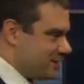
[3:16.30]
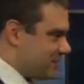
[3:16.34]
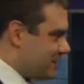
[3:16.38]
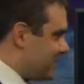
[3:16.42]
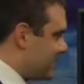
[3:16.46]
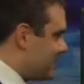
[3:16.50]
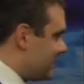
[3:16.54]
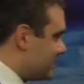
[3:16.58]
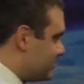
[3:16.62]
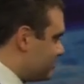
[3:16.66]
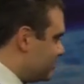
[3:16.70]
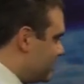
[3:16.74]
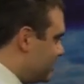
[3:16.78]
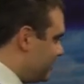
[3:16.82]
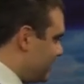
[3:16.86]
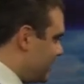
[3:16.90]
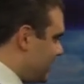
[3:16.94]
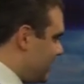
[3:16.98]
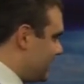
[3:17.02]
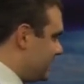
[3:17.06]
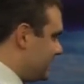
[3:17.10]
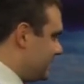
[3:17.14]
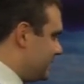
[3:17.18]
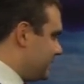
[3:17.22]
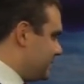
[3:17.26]
clouds moving
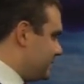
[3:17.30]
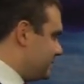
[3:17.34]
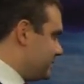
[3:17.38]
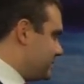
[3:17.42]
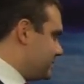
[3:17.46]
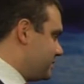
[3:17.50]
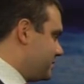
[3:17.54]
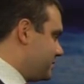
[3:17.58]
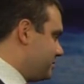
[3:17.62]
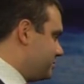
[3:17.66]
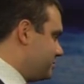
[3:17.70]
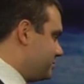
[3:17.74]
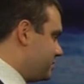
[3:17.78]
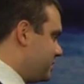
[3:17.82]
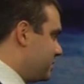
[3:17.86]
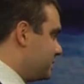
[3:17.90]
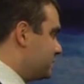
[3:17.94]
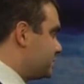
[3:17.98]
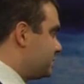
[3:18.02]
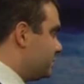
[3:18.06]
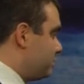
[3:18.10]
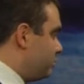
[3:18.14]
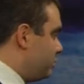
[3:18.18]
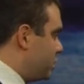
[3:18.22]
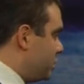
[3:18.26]
on in. So
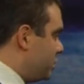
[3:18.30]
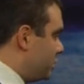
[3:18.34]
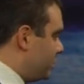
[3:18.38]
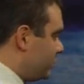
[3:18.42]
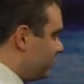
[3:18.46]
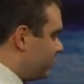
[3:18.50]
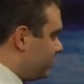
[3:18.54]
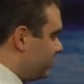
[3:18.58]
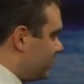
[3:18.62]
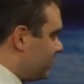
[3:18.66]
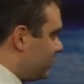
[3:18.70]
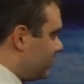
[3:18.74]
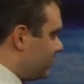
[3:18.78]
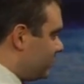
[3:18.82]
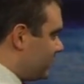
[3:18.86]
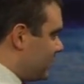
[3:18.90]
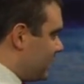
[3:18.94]
just beautiful.